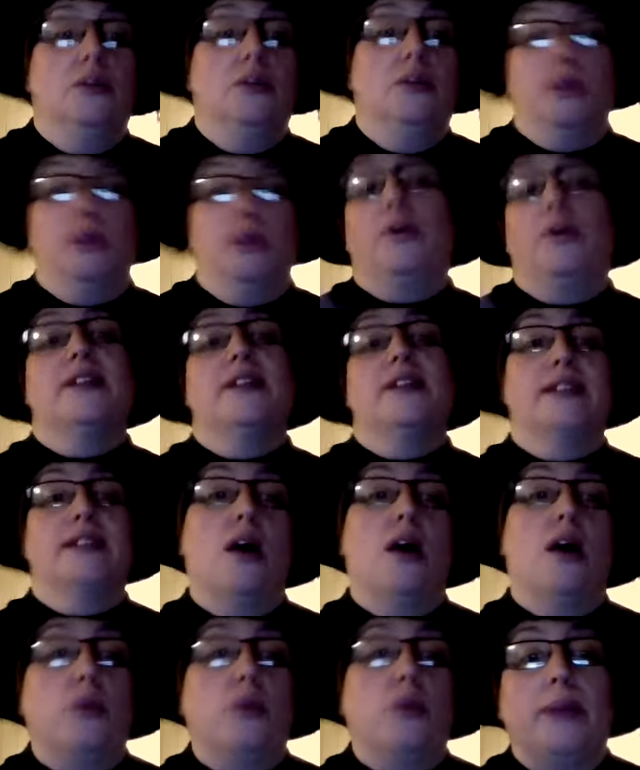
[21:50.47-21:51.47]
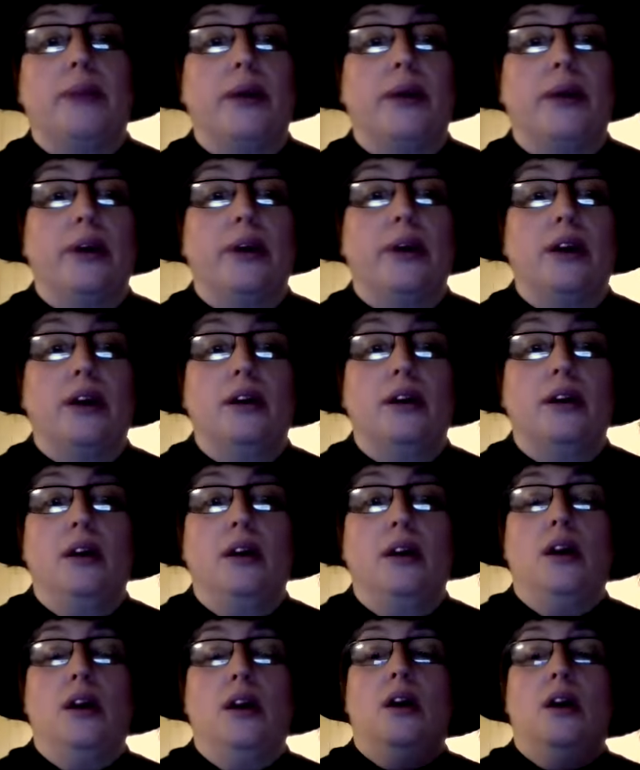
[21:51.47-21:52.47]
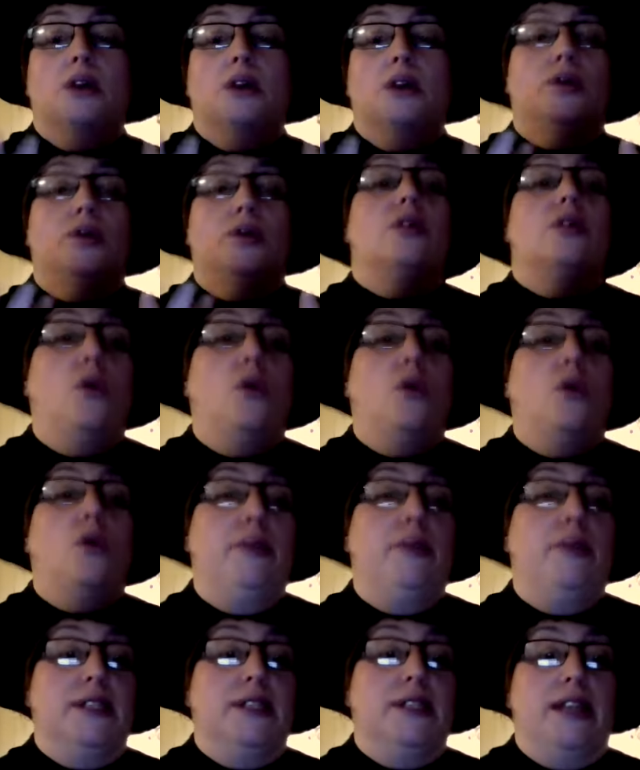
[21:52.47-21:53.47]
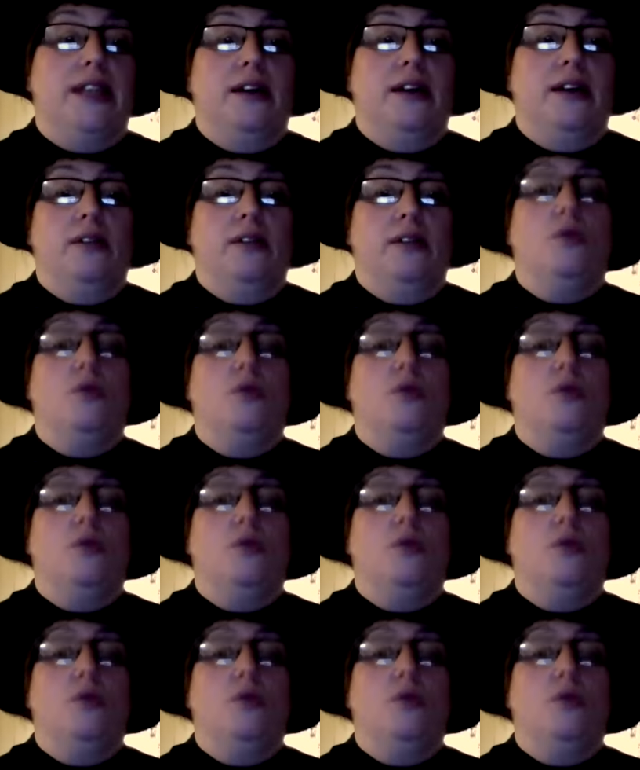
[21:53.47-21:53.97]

but the rest of the town would be okay so he told them his tale and